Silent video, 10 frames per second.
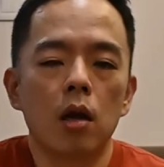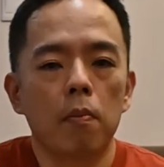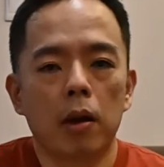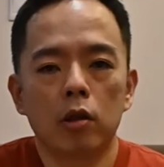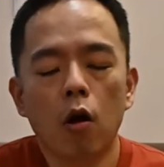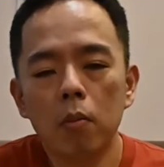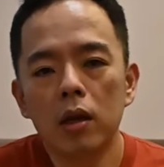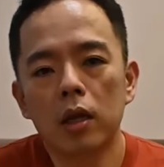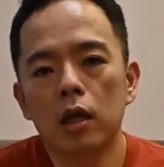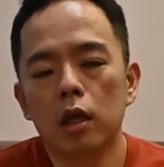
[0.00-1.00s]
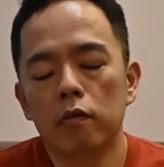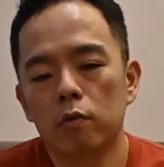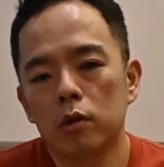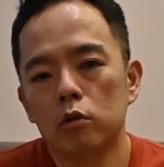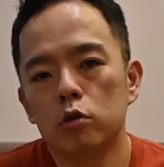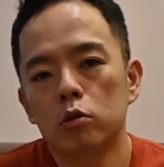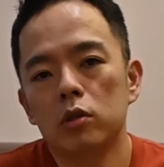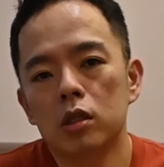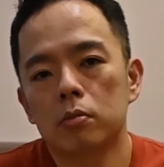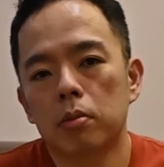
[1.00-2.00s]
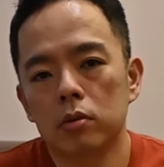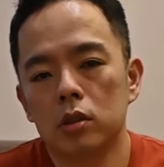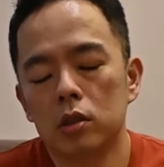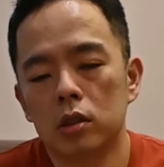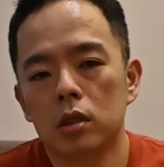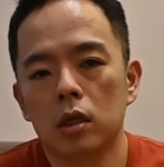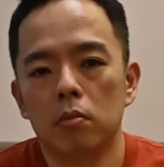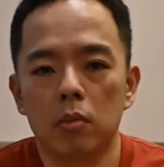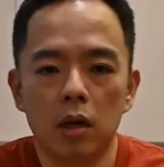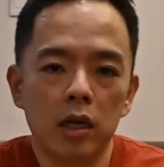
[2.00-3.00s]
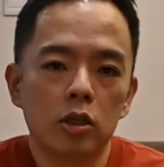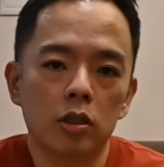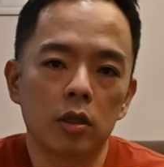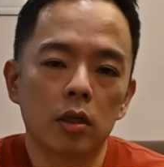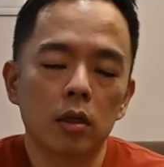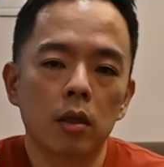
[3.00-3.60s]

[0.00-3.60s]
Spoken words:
But normally, if you want to do this procedure in Malaysia,